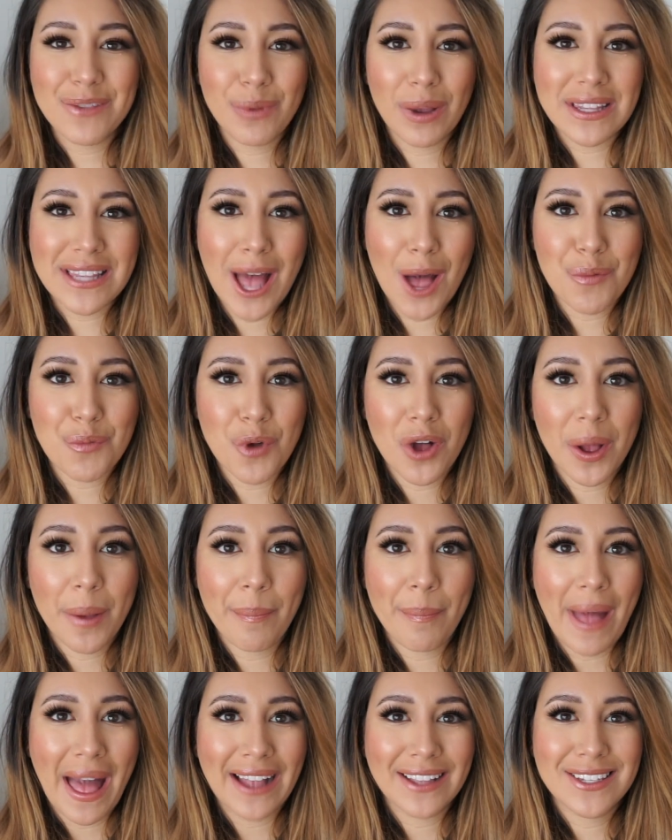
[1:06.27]
what's up? Welcome
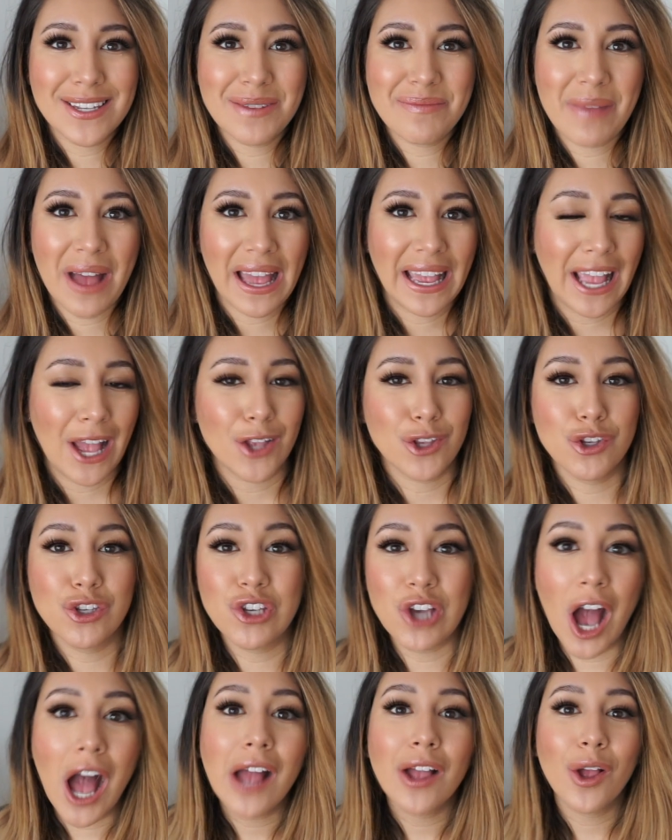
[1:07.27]
back to my
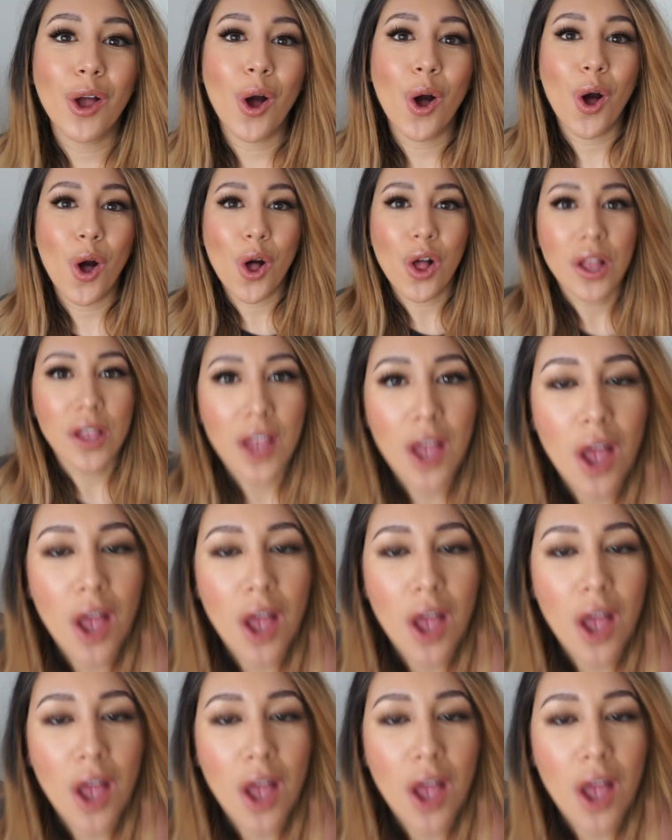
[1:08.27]
jungle.